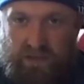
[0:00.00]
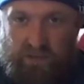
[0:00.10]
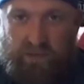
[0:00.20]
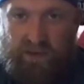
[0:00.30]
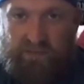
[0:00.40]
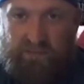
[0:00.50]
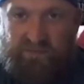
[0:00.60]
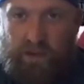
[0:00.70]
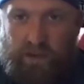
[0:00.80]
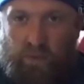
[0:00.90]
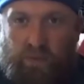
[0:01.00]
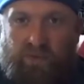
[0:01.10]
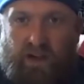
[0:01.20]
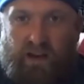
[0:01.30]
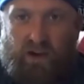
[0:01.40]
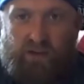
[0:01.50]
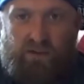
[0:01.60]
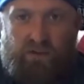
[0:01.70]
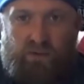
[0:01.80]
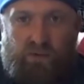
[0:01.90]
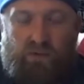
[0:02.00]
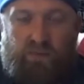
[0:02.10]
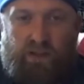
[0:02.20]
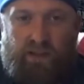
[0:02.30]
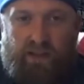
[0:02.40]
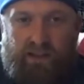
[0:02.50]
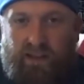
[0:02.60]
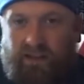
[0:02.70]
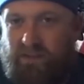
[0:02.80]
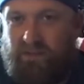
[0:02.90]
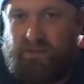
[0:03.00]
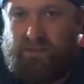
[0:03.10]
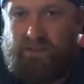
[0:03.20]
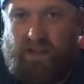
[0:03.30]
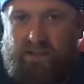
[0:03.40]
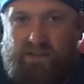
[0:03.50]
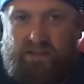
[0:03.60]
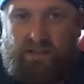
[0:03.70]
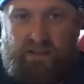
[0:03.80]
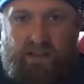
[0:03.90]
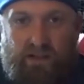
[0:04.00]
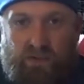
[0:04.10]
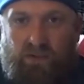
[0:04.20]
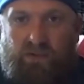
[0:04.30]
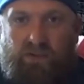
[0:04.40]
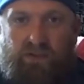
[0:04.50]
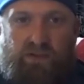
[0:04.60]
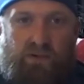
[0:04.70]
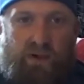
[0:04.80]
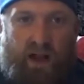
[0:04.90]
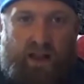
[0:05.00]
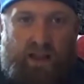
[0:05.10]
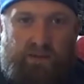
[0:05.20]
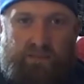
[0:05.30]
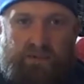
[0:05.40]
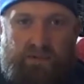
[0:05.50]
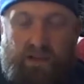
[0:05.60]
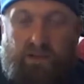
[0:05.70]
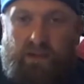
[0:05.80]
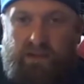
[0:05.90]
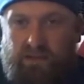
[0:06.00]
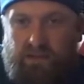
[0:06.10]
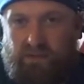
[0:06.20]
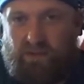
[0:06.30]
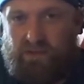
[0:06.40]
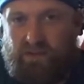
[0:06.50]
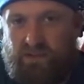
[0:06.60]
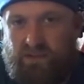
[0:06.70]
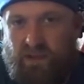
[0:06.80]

the vet will provide all of the tools, but like they have different sized needles to do IM intermuscular versus